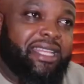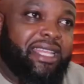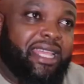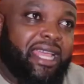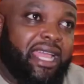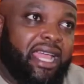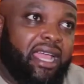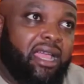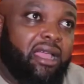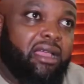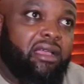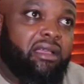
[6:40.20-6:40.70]

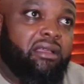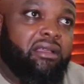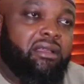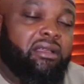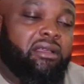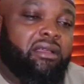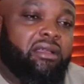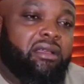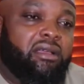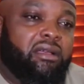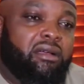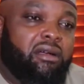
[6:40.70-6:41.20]
there
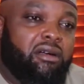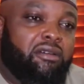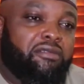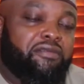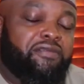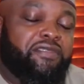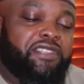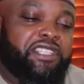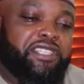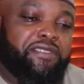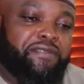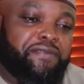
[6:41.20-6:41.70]

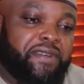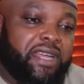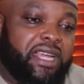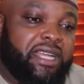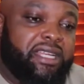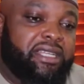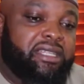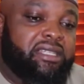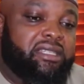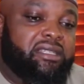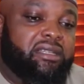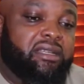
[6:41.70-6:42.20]
of
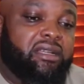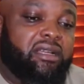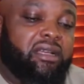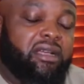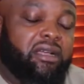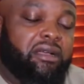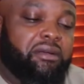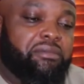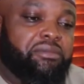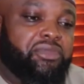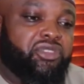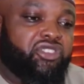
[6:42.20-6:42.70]
different
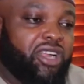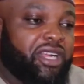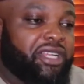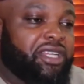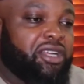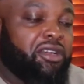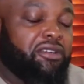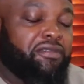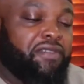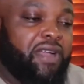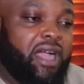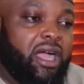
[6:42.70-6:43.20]

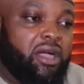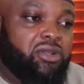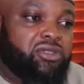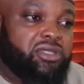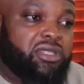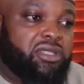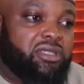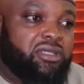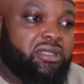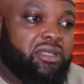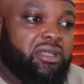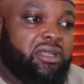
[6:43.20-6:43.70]
strata of
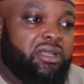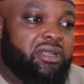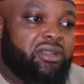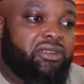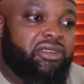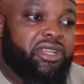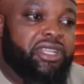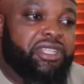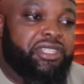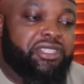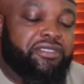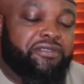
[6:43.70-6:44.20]
houses,
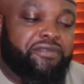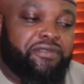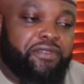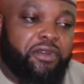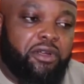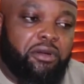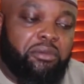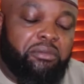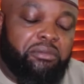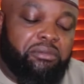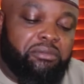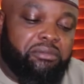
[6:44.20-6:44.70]
ranging
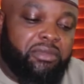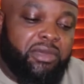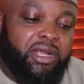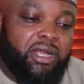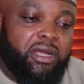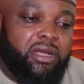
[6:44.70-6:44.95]
from